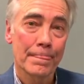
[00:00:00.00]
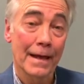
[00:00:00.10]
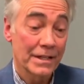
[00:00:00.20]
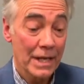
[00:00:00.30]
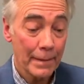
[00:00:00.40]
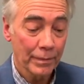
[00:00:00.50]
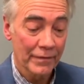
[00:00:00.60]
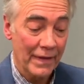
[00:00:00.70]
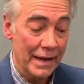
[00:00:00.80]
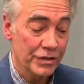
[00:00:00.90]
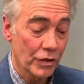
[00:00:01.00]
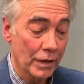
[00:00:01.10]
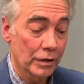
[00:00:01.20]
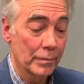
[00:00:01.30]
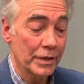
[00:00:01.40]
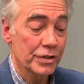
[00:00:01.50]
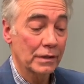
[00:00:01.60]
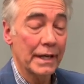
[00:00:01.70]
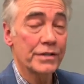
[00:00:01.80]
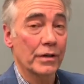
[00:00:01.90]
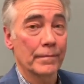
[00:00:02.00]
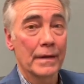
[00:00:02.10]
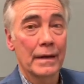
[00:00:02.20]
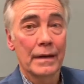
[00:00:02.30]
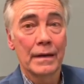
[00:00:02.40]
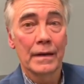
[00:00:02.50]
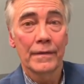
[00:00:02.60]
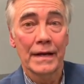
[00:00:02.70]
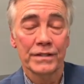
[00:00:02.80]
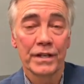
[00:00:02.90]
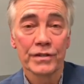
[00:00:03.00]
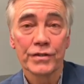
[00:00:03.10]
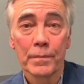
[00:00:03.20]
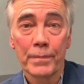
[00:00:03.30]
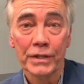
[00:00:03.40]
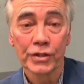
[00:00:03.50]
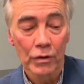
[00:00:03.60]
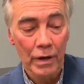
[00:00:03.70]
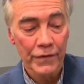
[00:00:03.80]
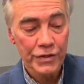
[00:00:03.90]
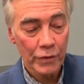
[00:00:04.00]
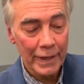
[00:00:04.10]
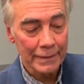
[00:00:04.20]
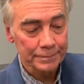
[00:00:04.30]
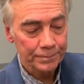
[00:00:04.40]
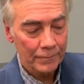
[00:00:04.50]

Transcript: An example of that is Dr. Mitch Glaser. That's his picture on the screen.